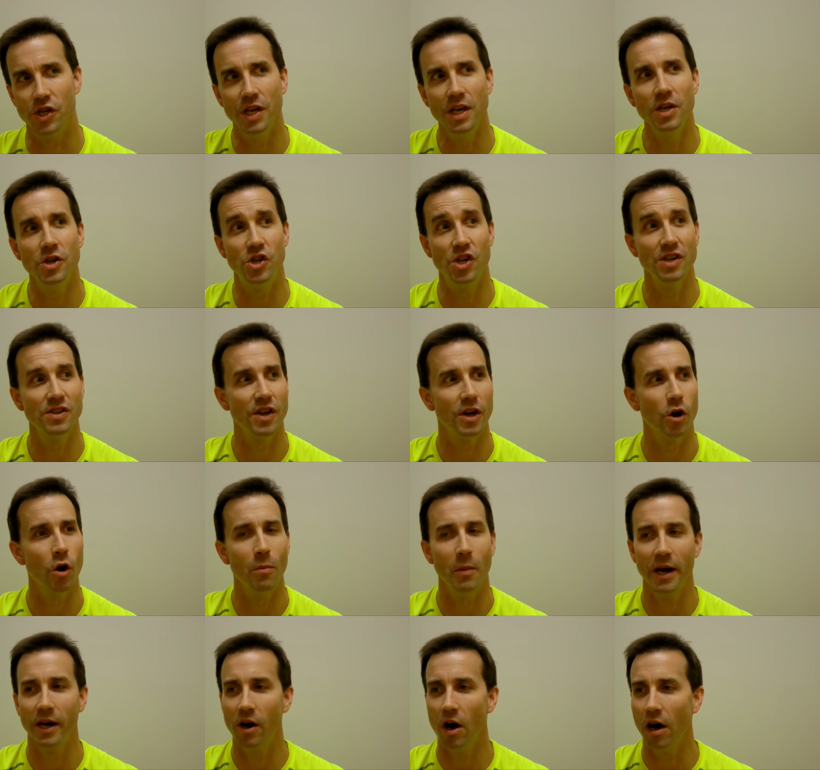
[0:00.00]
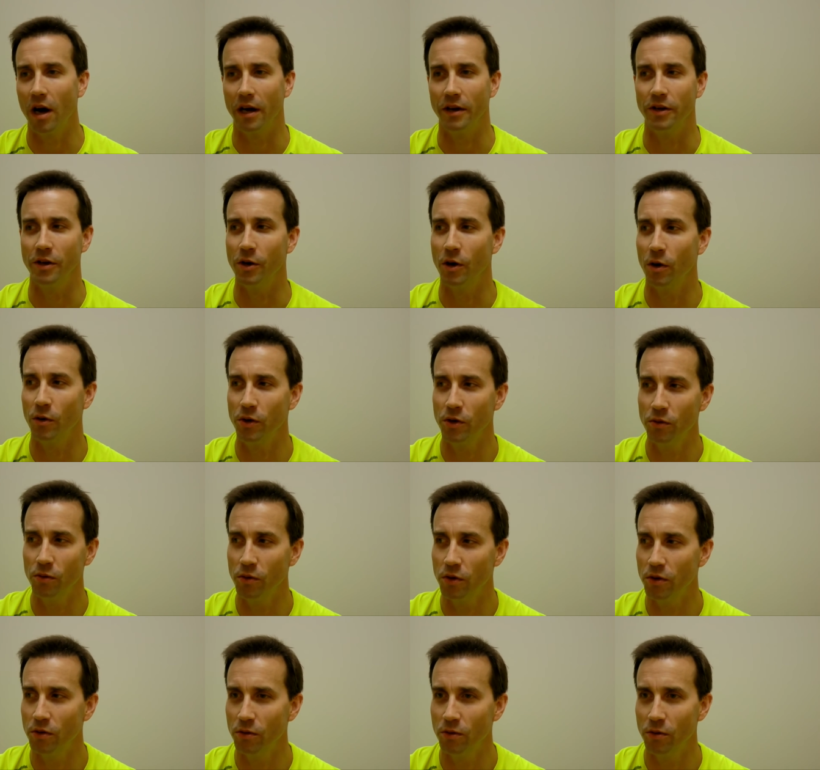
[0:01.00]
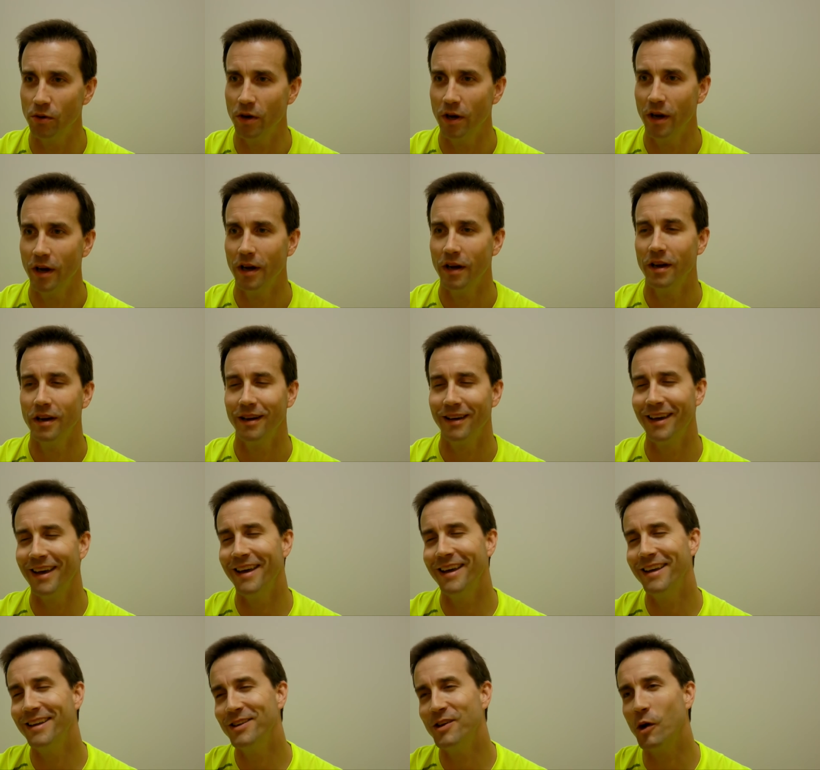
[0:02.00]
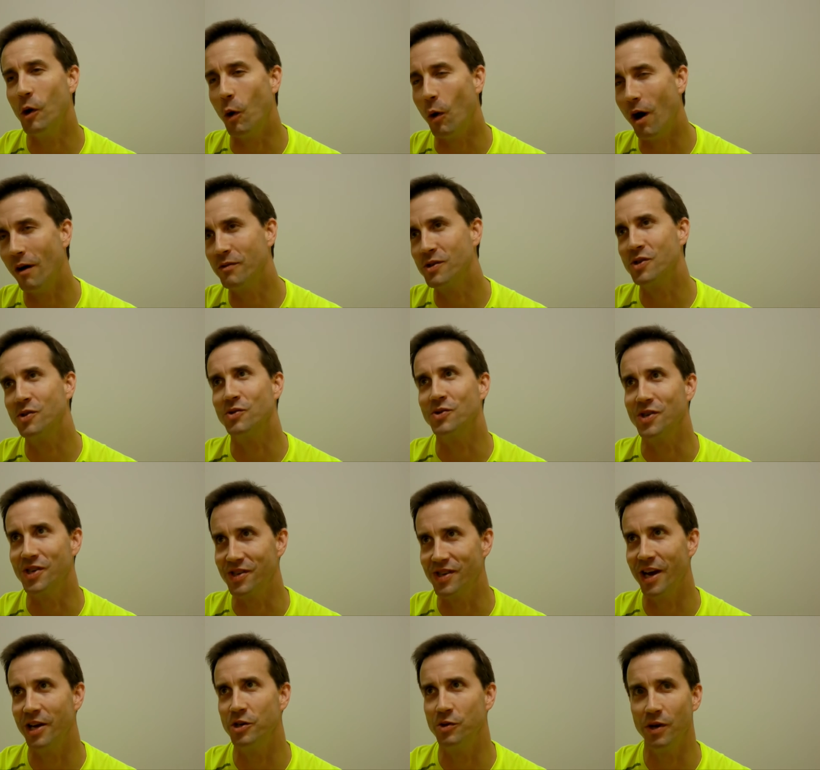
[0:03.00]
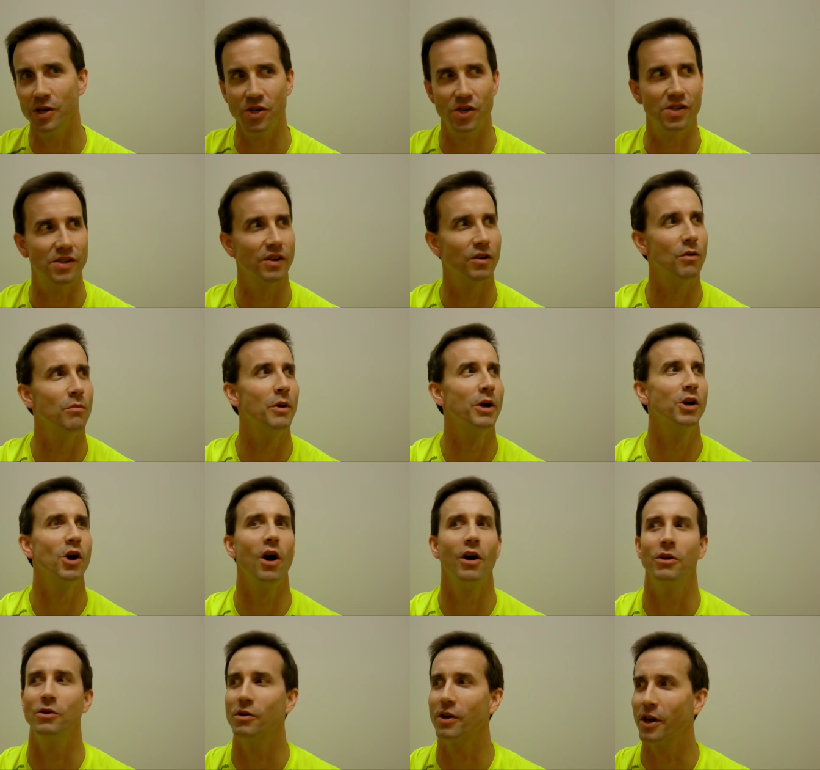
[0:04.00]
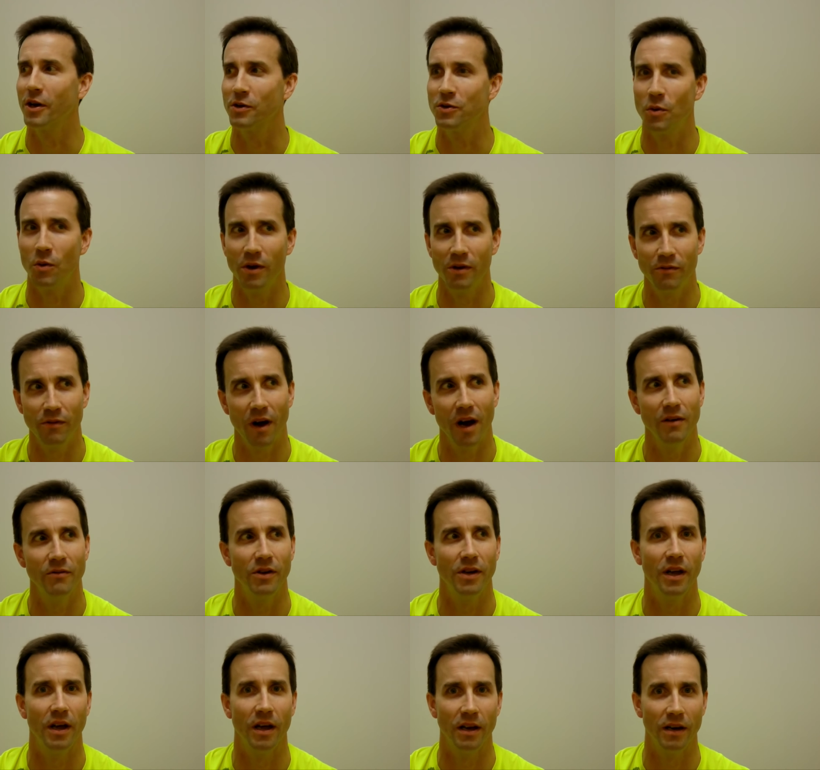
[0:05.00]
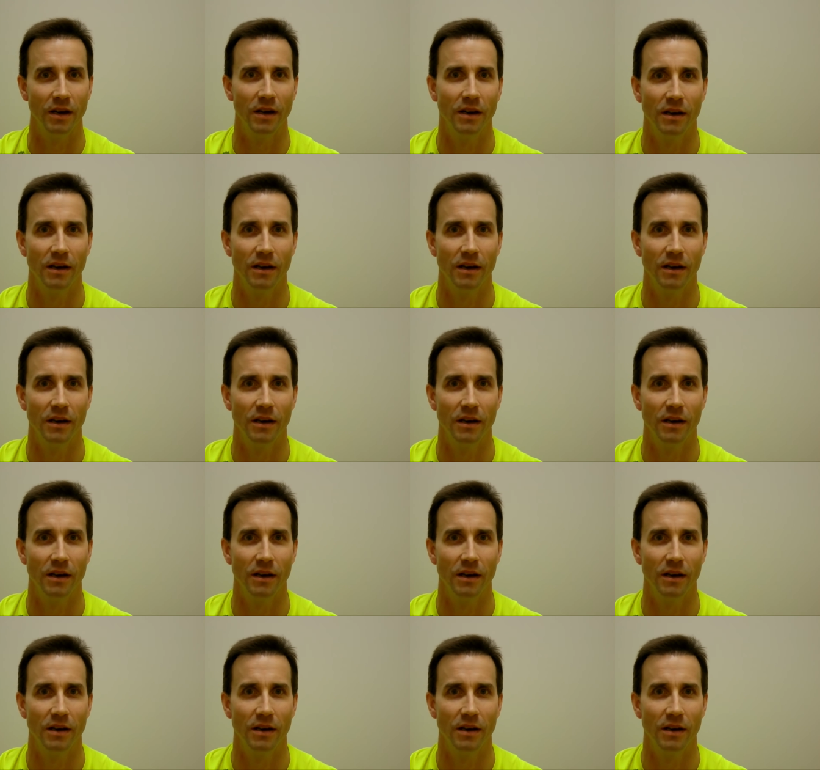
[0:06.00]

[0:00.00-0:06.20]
she's like, oh my God, you. And, obviously there's exaggeration. She's like, oh my God, you look like you're 25 again.